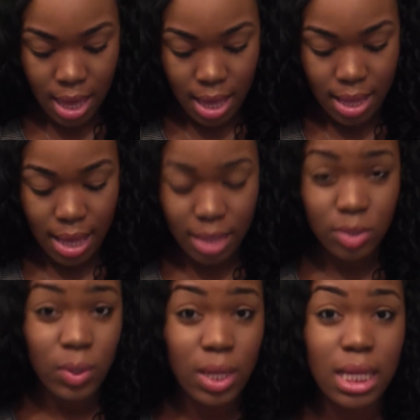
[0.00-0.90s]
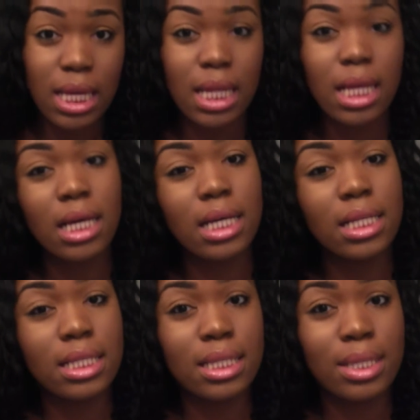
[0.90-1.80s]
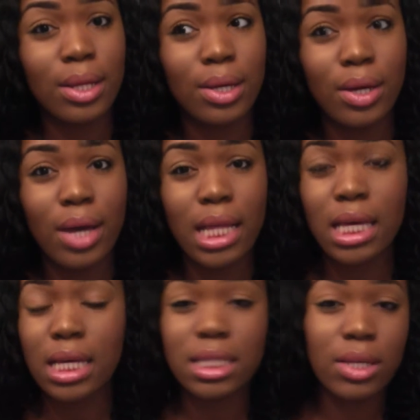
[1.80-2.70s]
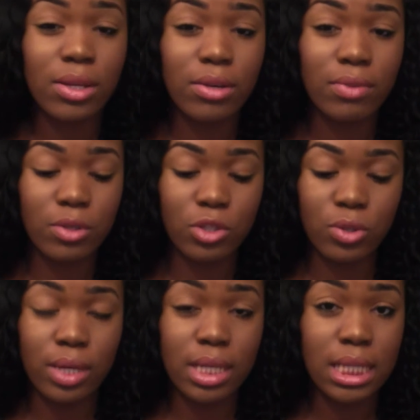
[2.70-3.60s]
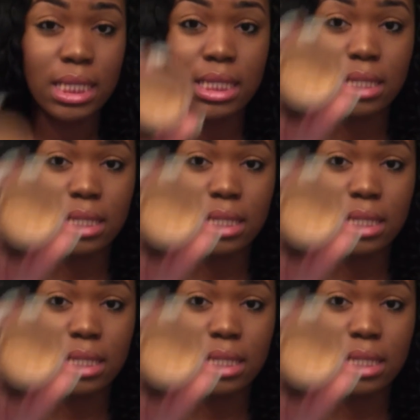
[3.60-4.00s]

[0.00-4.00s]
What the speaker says: Next, you're gonna need a concealer. Any concealer of your choice is